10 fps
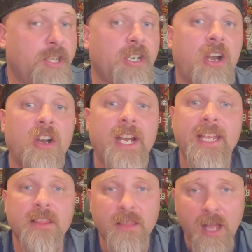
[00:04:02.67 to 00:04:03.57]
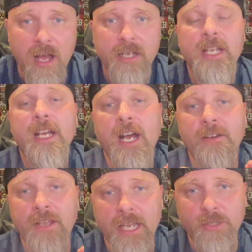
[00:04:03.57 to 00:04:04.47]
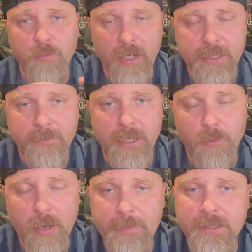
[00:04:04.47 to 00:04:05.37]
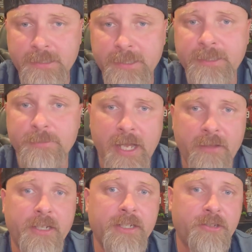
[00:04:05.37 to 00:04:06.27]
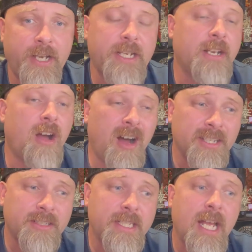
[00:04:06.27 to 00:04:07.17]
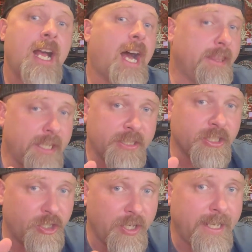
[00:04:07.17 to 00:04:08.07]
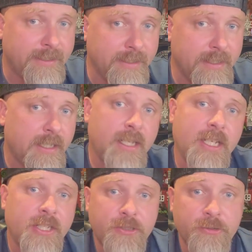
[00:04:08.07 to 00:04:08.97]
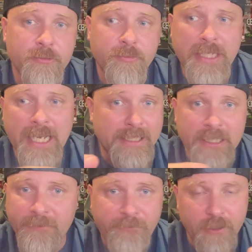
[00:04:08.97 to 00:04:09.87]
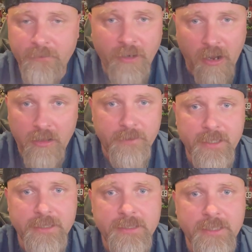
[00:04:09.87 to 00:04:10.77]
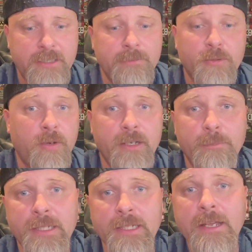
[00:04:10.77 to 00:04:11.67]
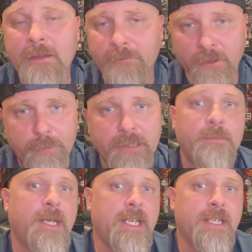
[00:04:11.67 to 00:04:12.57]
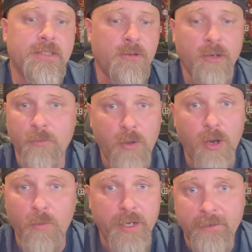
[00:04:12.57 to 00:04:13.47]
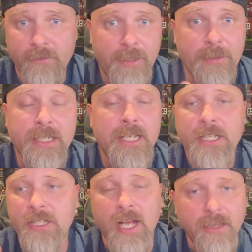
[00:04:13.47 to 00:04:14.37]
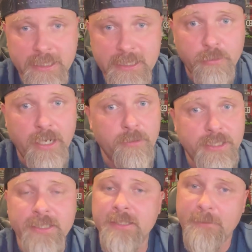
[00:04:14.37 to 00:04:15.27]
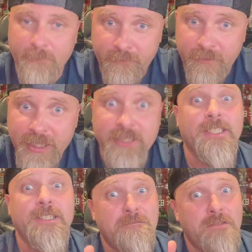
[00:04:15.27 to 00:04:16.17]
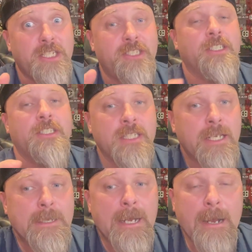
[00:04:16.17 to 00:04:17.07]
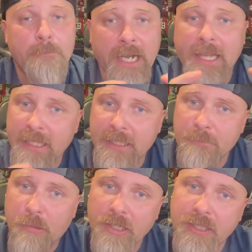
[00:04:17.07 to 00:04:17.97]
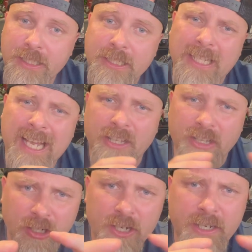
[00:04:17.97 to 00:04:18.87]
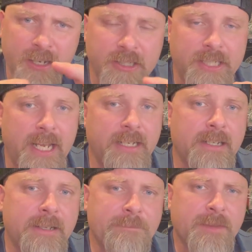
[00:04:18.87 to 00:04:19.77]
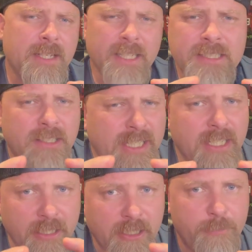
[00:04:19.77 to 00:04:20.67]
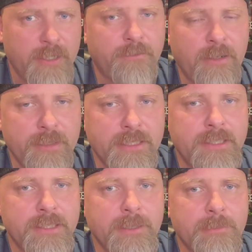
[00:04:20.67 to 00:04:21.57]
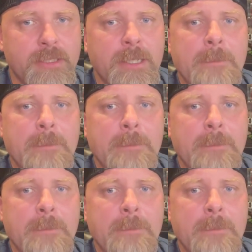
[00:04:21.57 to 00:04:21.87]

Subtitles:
There are a lot of edge weapon systems out there to train, and honestly, I think it's a good idea to kind of get a feel for all of these systems, whether it be Filipino-based or whatever. I mean, you got Libre, which is vicious. But I think it's important you need to kind of learn and understand, at least glean a little bit from these systems.